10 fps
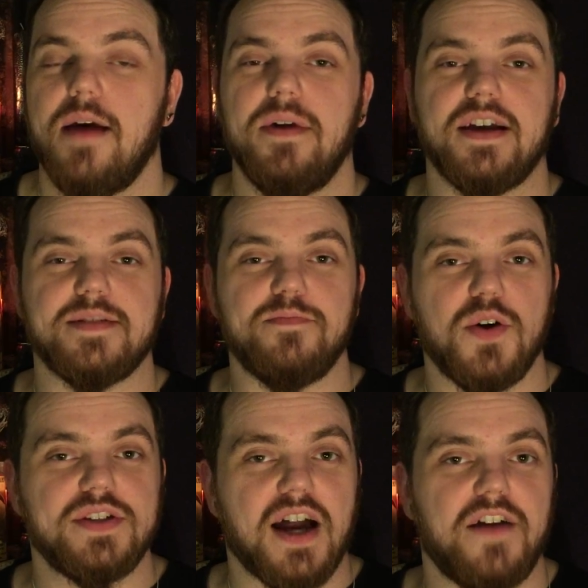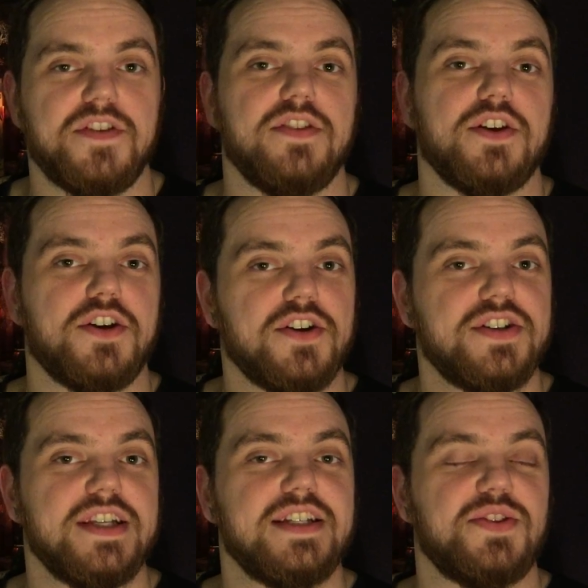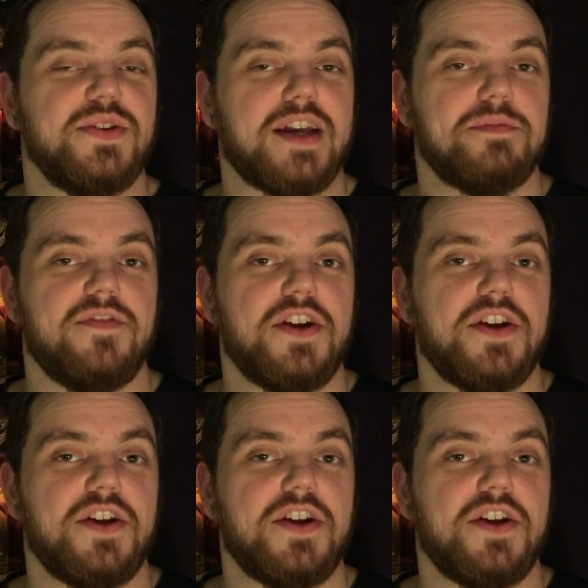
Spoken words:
because most often the curses and those types